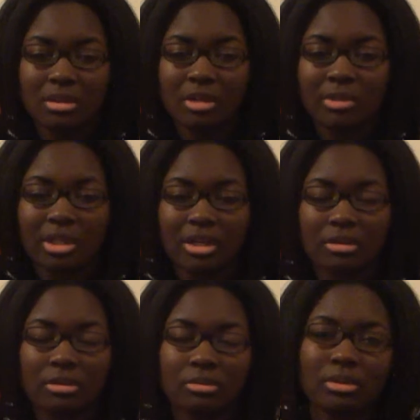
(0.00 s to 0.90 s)
I mean, I
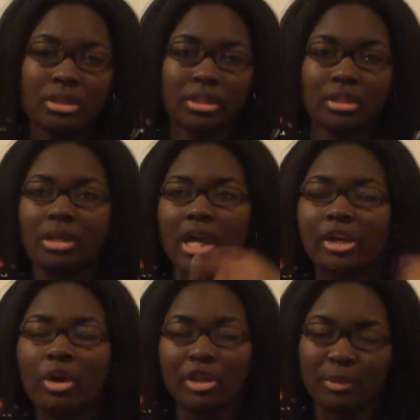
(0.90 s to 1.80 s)
don't know. I
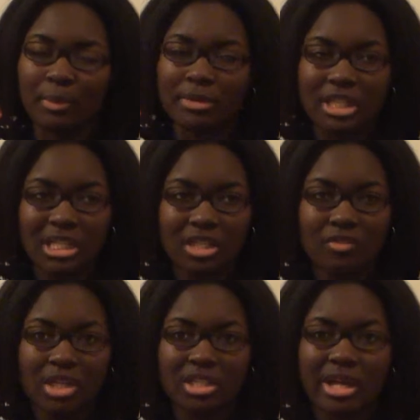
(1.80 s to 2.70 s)
know other people are taking
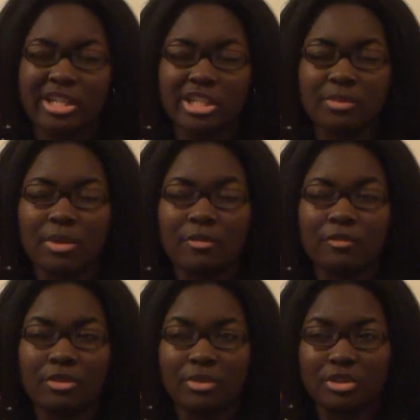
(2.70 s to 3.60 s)
advanced classes, but
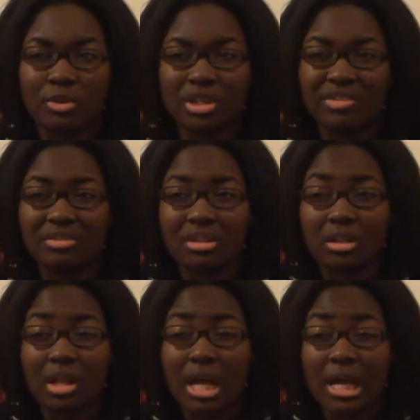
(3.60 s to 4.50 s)
for the majority of the
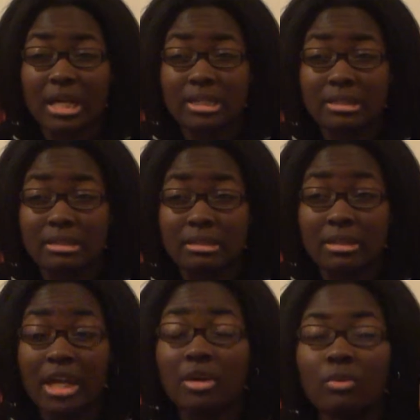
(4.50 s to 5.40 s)
class,
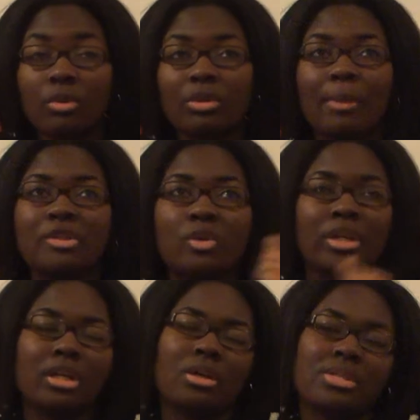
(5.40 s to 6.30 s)
well, not
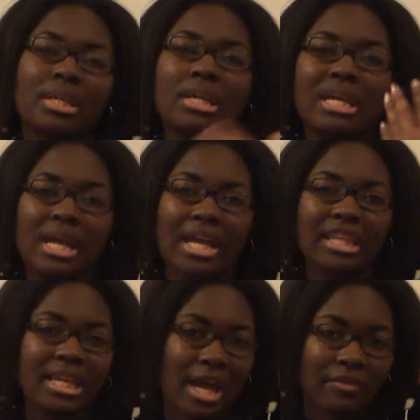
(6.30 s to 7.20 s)
majority, I'll say, I
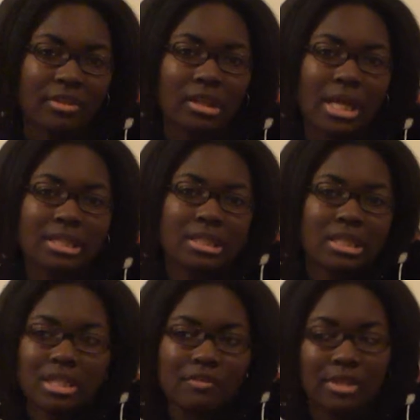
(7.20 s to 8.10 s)
think half of the class
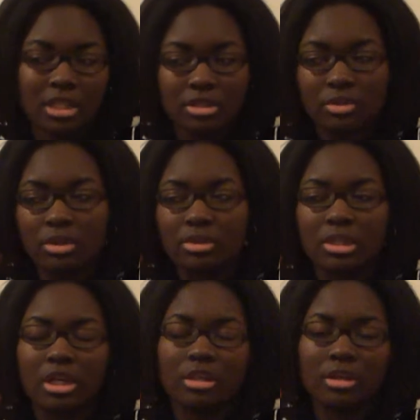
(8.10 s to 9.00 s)
doesn't even need tutorials
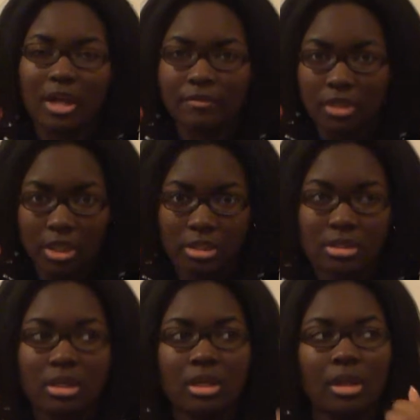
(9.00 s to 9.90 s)
and the other half
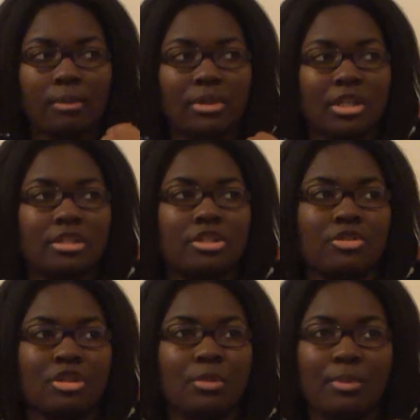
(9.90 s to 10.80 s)
does. Because, you
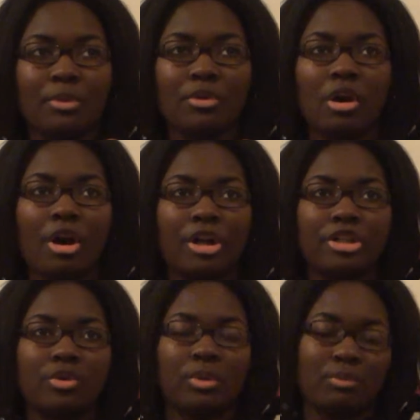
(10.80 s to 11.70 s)
know, some people are
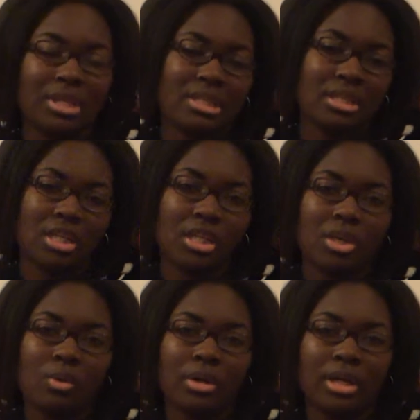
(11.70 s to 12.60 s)
doing
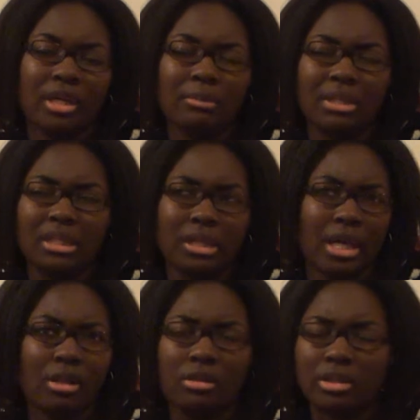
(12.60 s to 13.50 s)
BC or AB
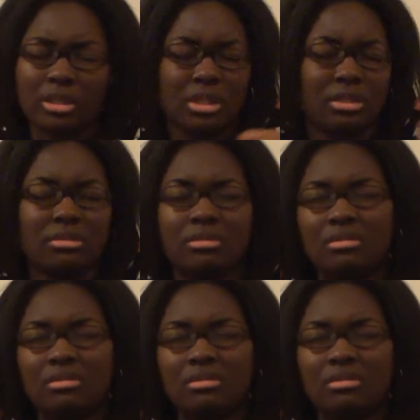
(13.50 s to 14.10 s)
Calc and